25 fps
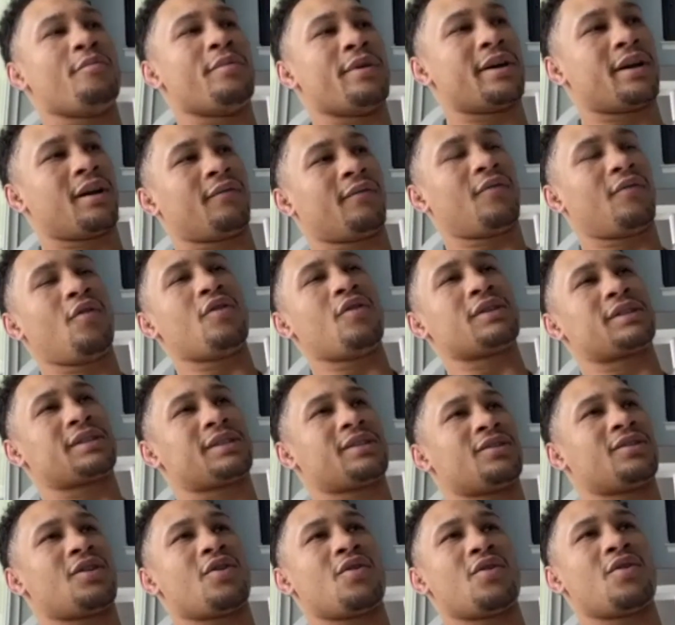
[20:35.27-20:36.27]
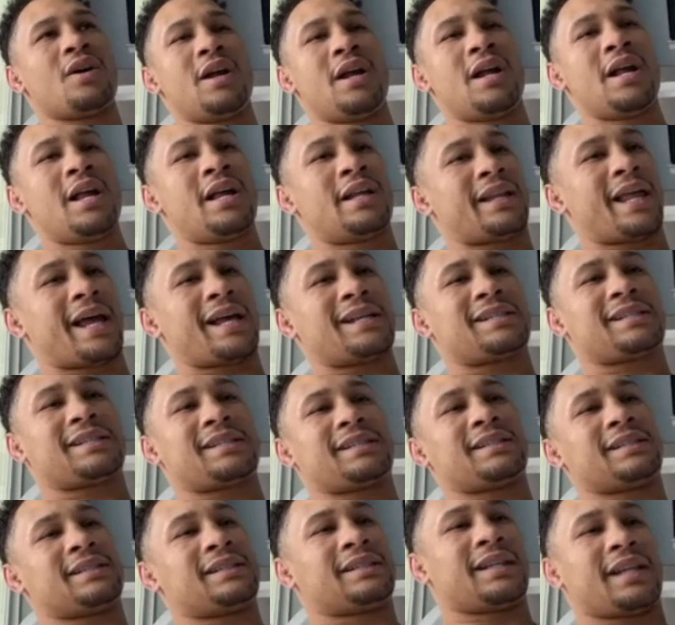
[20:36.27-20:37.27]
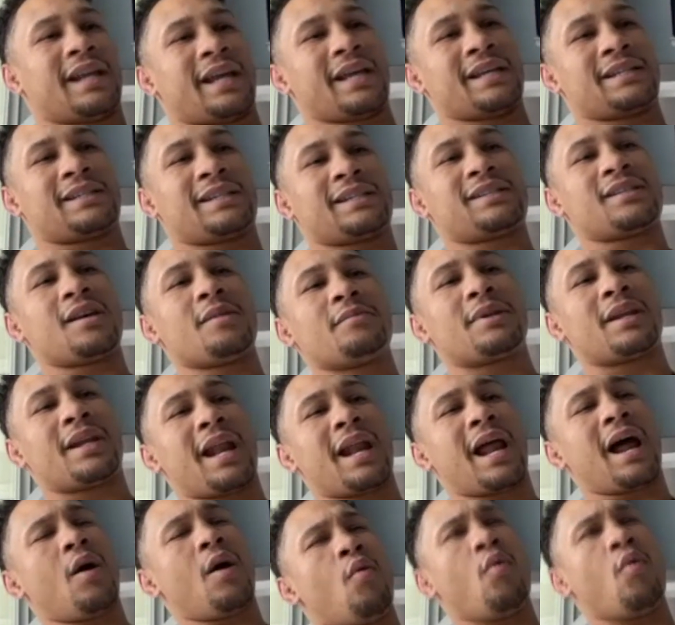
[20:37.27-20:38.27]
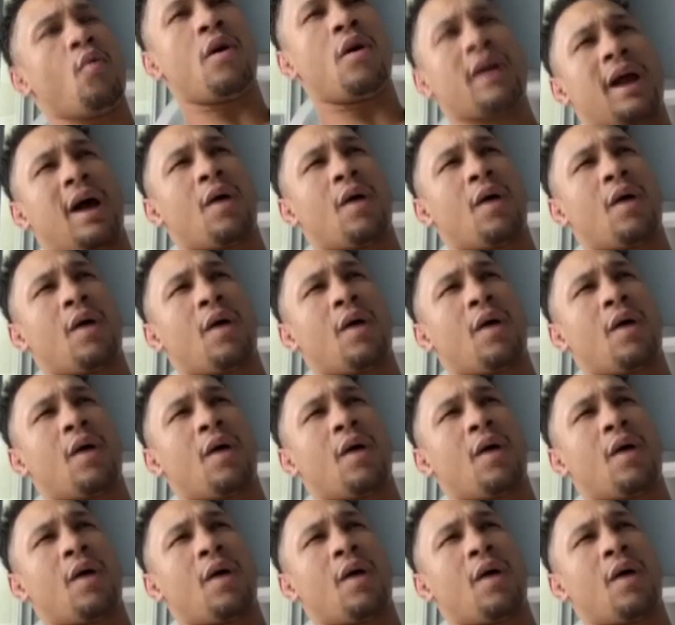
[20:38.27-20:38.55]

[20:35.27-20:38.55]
But, of course, you know, that's it's just something that I want.